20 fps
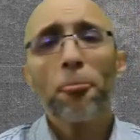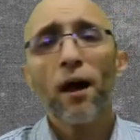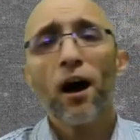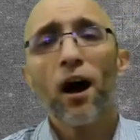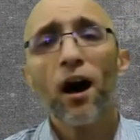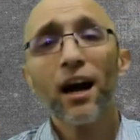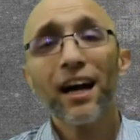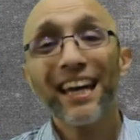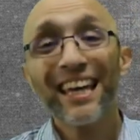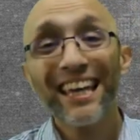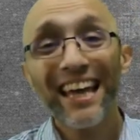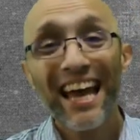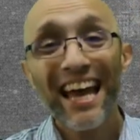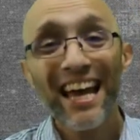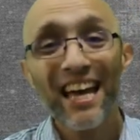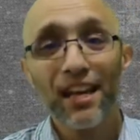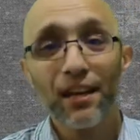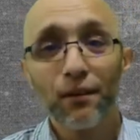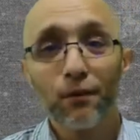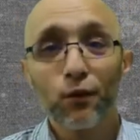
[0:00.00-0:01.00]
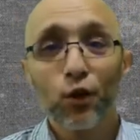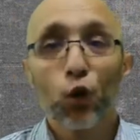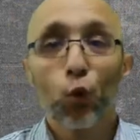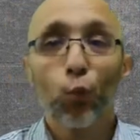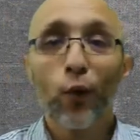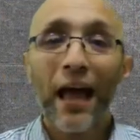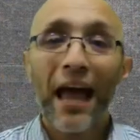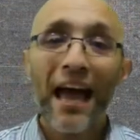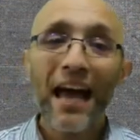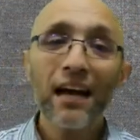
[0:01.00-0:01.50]
Again, we
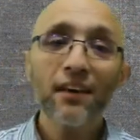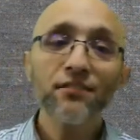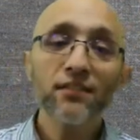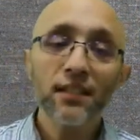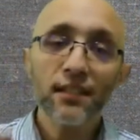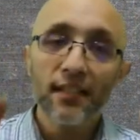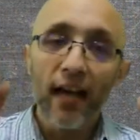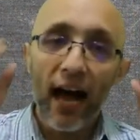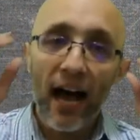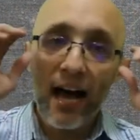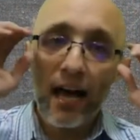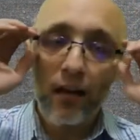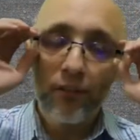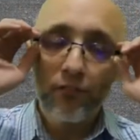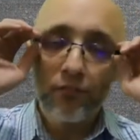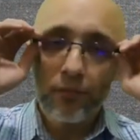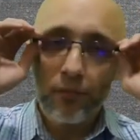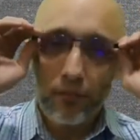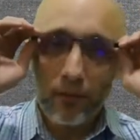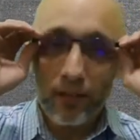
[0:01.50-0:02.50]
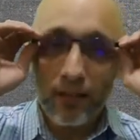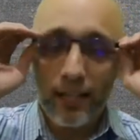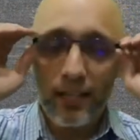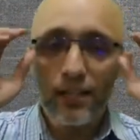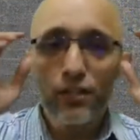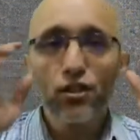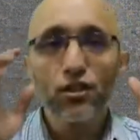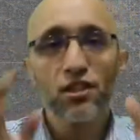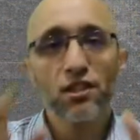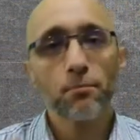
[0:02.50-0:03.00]
have to dive
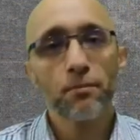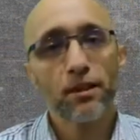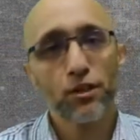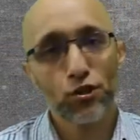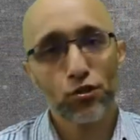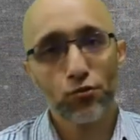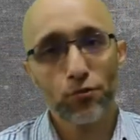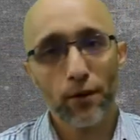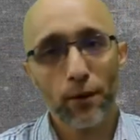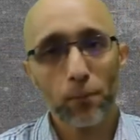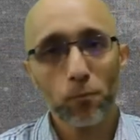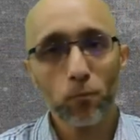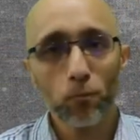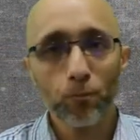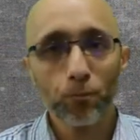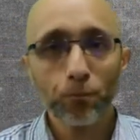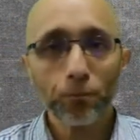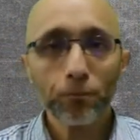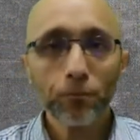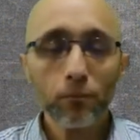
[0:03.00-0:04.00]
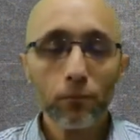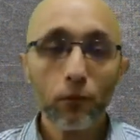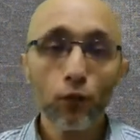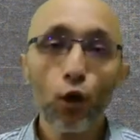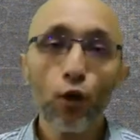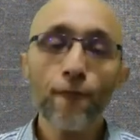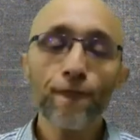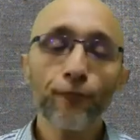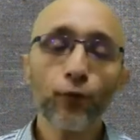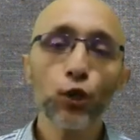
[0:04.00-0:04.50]
into some history.
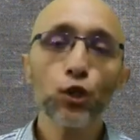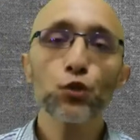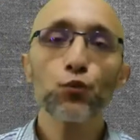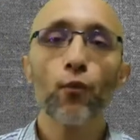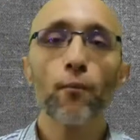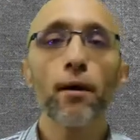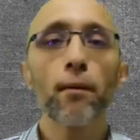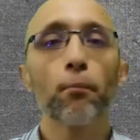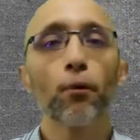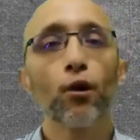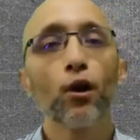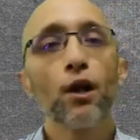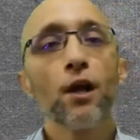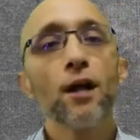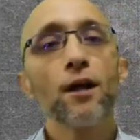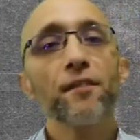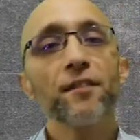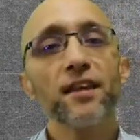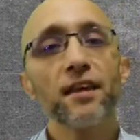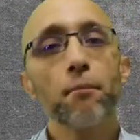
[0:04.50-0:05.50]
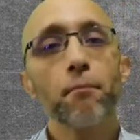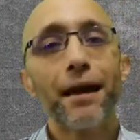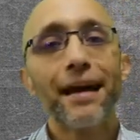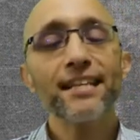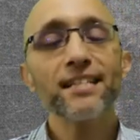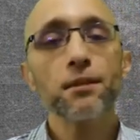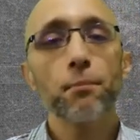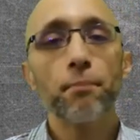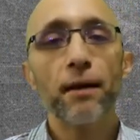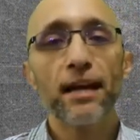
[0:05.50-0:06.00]
First, remember, the
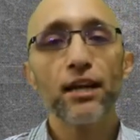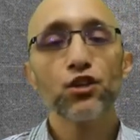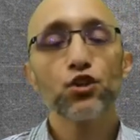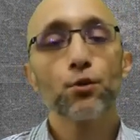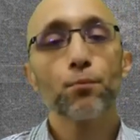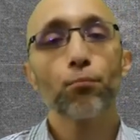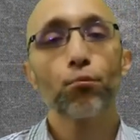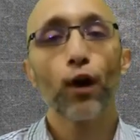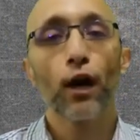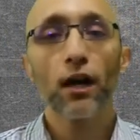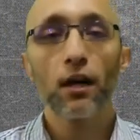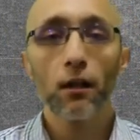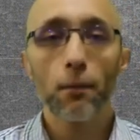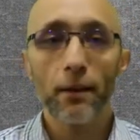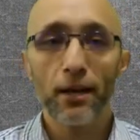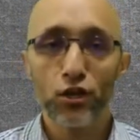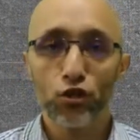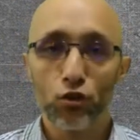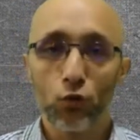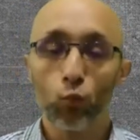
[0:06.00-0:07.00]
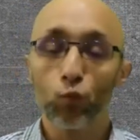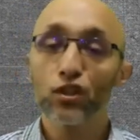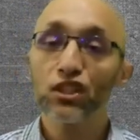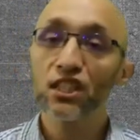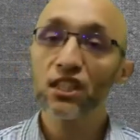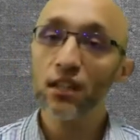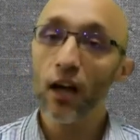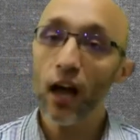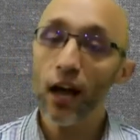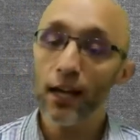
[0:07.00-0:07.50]
Emancipation Proclamation was
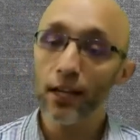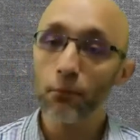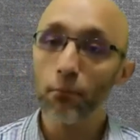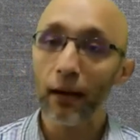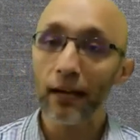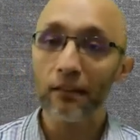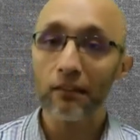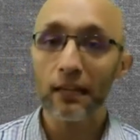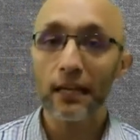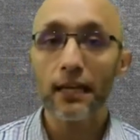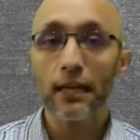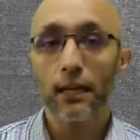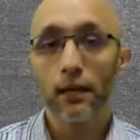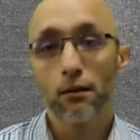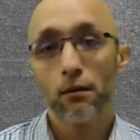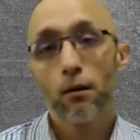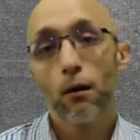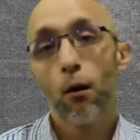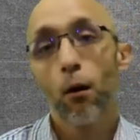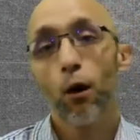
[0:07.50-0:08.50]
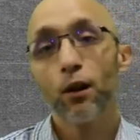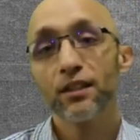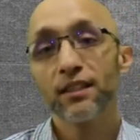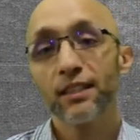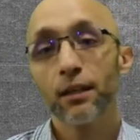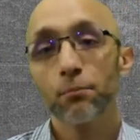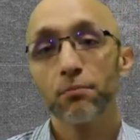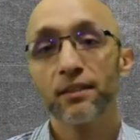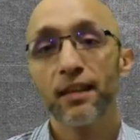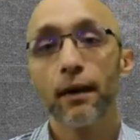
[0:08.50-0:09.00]
signed by Lincoln on
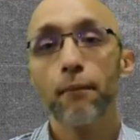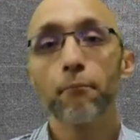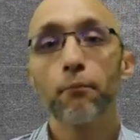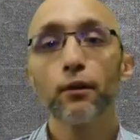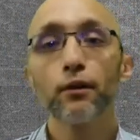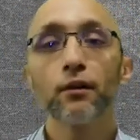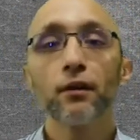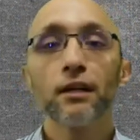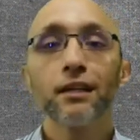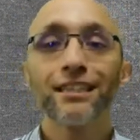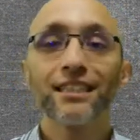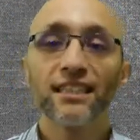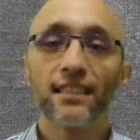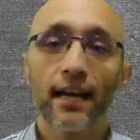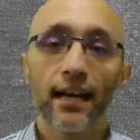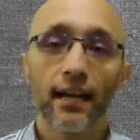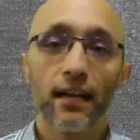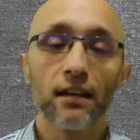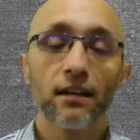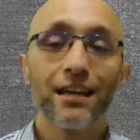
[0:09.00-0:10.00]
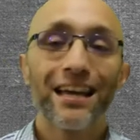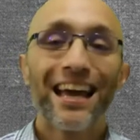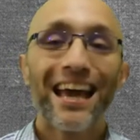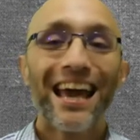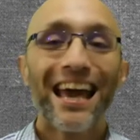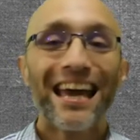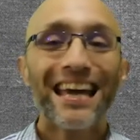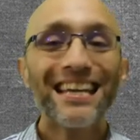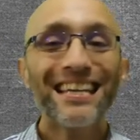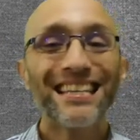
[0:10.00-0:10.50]
September 2nd,
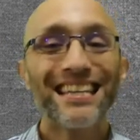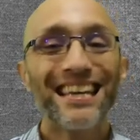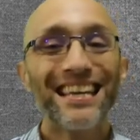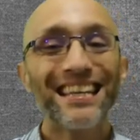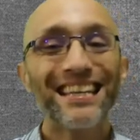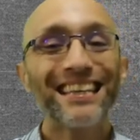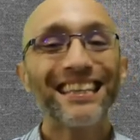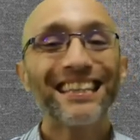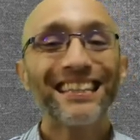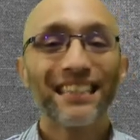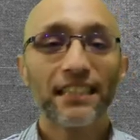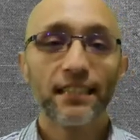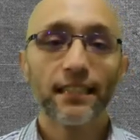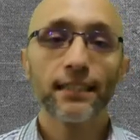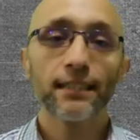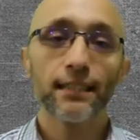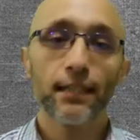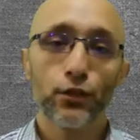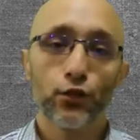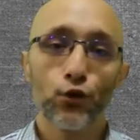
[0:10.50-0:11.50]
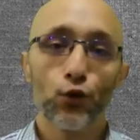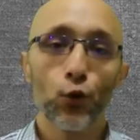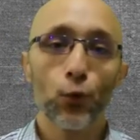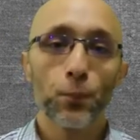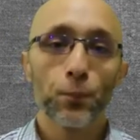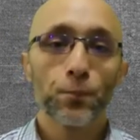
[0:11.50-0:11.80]
1862.